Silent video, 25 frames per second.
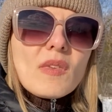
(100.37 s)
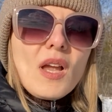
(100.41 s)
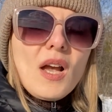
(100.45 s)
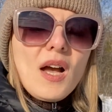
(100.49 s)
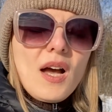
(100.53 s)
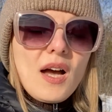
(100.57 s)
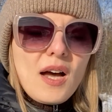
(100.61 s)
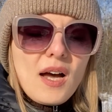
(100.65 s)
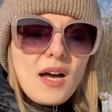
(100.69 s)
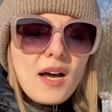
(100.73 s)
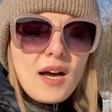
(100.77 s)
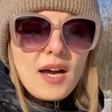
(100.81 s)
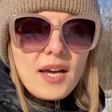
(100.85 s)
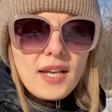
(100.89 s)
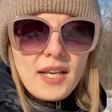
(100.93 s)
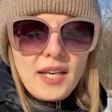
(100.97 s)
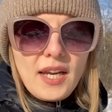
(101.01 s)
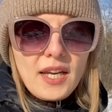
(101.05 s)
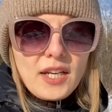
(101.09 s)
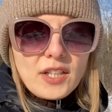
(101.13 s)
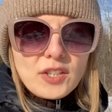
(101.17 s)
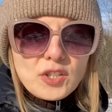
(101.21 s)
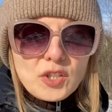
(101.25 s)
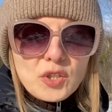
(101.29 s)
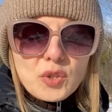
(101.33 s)
uh, I
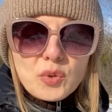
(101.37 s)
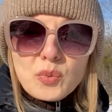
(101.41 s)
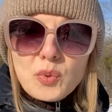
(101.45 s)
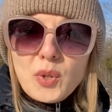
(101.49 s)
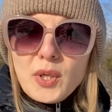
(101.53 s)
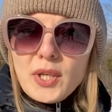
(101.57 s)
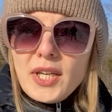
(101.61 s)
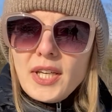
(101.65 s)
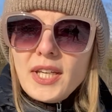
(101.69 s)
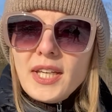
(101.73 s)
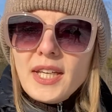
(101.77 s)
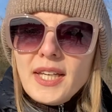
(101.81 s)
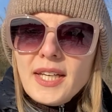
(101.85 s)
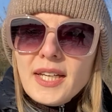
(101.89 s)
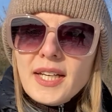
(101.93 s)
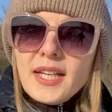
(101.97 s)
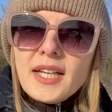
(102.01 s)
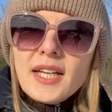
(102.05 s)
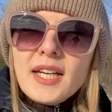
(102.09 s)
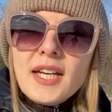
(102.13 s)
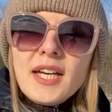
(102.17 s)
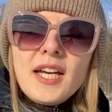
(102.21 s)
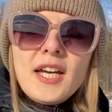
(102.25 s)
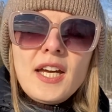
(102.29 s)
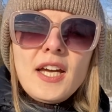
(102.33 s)
like just walking here
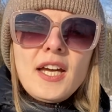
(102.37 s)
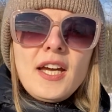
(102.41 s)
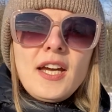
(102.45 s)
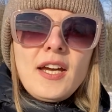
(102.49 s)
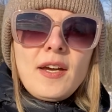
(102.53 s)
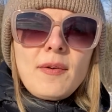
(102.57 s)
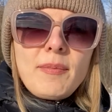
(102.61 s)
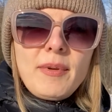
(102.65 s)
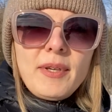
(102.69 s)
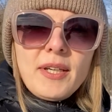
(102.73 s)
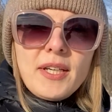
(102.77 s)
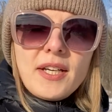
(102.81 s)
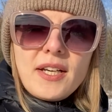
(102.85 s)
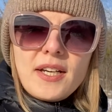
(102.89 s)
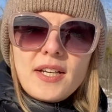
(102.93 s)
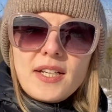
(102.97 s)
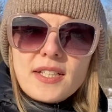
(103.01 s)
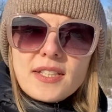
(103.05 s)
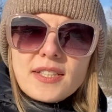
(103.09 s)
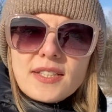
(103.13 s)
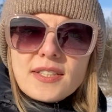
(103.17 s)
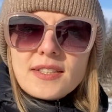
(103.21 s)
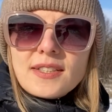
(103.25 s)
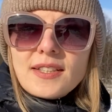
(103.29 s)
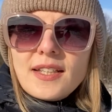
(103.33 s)

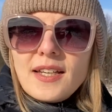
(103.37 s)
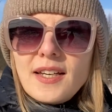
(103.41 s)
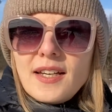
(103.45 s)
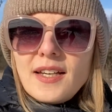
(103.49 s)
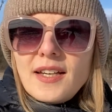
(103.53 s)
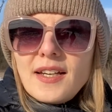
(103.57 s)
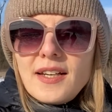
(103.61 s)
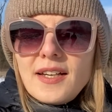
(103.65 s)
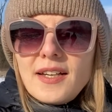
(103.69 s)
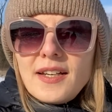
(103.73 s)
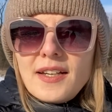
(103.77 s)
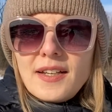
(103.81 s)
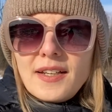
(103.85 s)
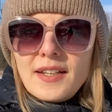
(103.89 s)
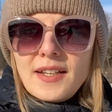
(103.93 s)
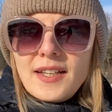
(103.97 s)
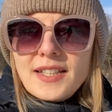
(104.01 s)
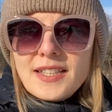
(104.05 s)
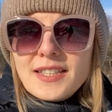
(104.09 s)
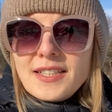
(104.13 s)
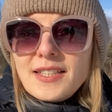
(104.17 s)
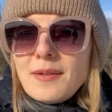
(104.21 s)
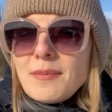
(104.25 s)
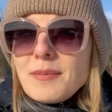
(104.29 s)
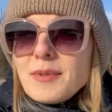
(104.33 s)
because uh,
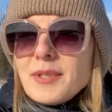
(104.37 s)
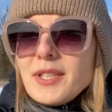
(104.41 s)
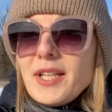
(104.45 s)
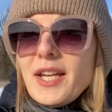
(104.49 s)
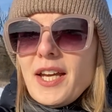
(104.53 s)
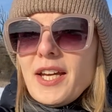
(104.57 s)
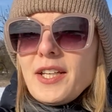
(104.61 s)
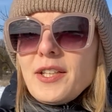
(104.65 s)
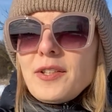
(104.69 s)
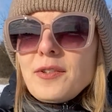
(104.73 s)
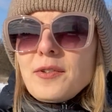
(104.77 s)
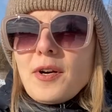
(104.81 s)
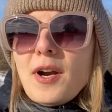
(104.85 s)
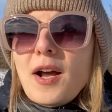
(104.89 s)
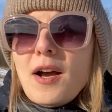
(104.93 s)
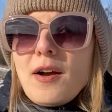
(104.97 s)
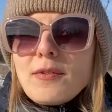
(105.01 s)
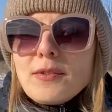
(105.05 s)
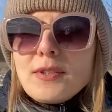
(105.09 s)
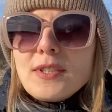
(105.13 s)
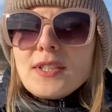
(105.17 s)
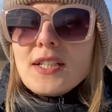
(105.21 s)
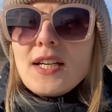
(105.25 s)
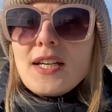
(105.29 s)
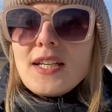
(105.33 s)
it seems like you're
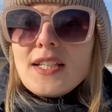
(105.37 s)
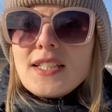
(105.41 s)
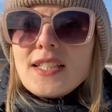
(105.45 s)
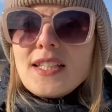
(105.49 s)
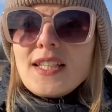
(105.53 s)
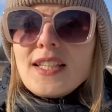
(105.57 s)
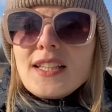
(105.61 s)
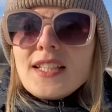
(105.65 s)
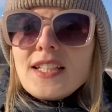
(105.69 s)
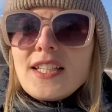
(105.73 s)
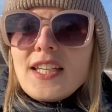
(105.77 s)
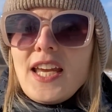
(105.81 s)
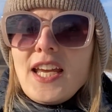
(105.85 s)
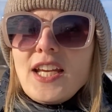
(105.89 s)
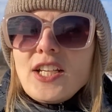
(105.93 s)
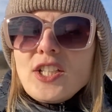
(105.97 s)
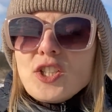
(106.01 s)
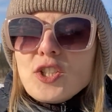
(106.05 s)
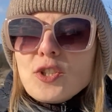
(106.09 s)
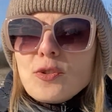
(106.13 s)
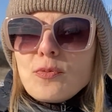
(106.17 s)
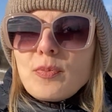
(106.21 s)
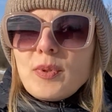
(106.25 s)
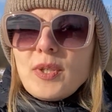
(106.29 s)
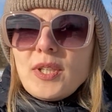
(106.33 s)
outside in the
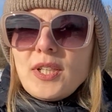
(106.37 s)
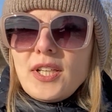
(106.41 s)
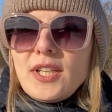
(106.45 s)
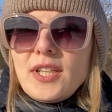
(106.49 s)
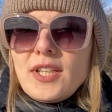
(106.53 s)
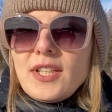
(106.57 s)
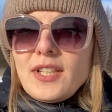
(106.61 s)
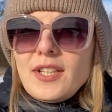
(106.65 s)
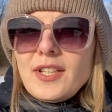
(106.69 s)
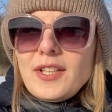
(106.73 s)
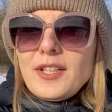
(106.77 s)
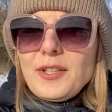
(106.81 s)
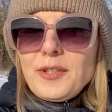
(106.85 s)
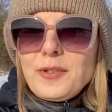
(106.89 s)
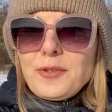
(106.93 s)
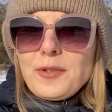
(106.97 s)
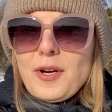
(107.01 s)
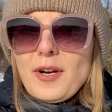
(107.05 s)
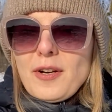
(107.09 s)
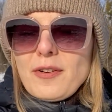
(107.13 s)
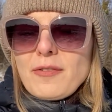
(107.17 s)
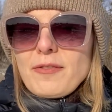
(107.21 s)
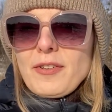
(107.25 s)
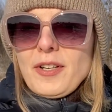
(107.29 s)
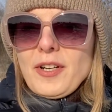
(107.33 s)
nature but you
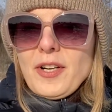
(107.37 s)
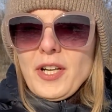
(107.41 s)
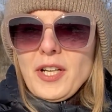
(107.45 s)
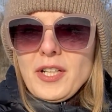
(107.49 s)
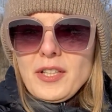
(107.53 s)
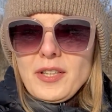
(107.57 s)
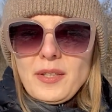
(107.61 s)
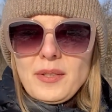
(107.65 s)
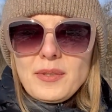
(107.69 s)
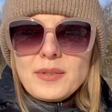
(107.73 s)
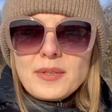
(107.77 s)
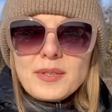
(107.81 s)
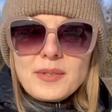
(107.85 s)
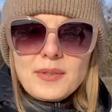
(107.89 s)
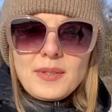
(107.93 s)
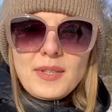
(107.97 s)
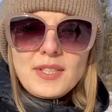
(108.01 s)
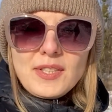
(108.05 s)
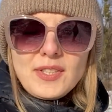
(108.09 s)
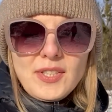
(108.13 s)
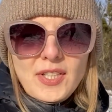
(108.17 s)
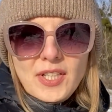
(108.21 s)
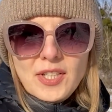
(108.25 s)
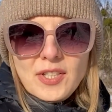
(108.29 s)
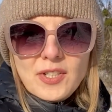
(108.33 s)
are very close to the
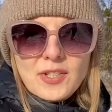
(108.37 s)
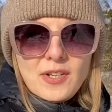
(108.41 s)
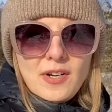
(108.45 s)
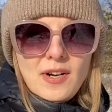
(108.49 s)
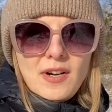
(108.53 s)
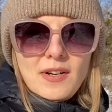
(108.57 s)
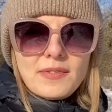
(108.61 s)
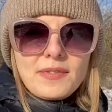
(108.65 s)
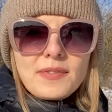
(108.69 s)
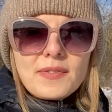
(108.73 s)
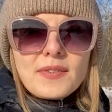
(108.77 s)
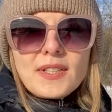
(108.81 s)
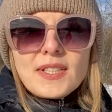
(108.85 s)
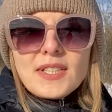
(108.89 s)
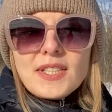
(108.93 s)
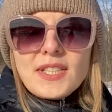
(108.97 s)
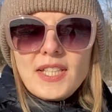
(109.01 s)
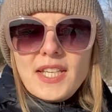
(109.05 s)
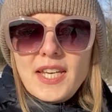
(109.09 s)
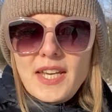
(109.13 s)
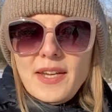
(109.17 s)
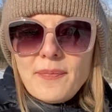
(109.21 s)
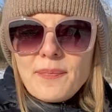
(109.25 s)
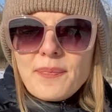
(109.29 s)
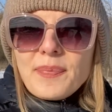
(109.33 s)
center of the
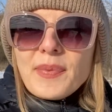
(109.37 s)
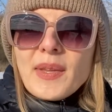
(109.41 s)
city.